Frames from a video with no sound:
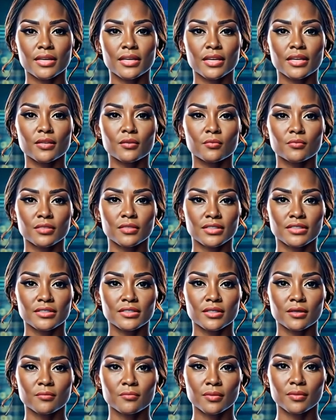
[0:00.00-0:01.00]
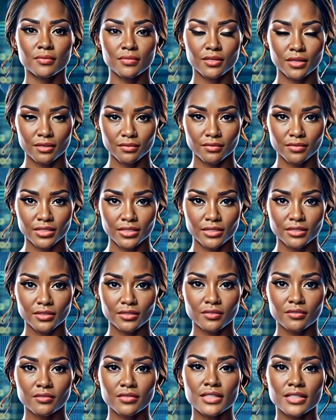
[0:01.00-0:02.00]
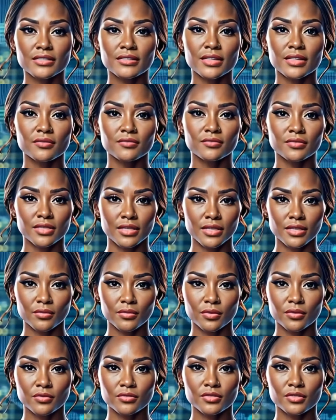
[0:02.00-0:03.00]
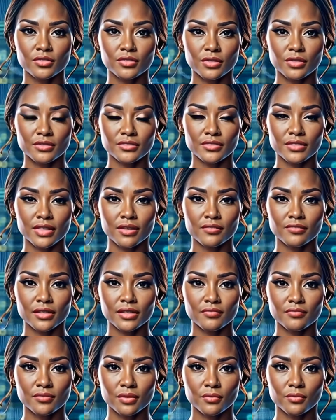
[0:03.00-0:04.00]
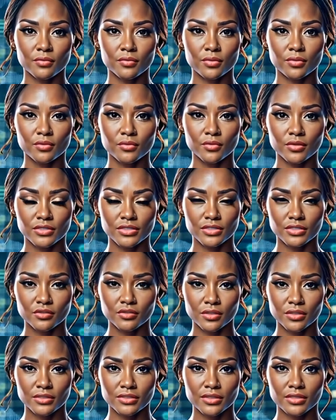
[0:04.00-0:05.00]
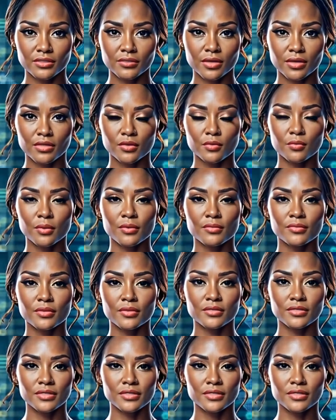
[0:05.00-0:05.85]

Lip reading: While some users like Ajantha Taylor Persan and Amr Double Impact agreed with the assessment, others